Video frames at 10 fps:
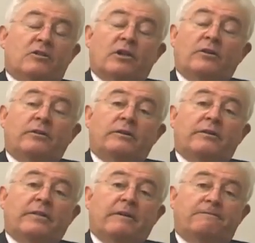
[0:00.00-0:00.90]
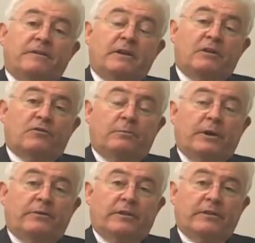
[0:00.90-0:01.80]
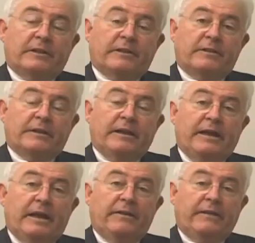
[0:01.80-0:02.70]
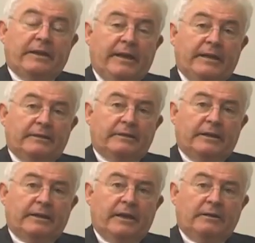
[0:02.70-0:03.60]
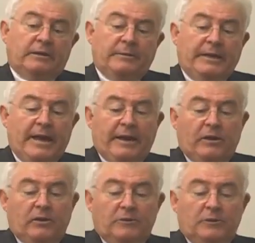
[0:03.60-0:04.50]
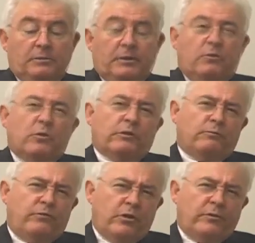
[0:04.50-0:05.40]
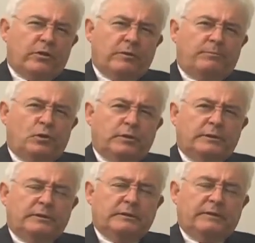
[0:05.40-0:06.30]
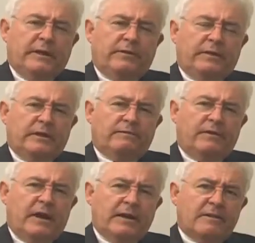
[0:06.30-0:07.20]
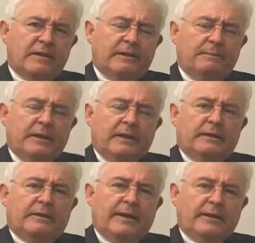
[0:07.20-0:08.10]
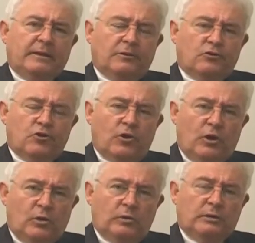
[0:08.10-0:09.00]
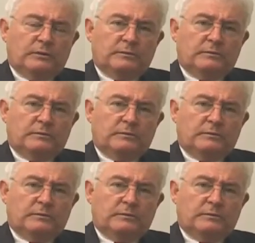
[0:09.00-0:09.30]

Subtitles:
So their fees for both the solicitor and the accountant are going to be added on to. But it's very, very important that the advisor take control.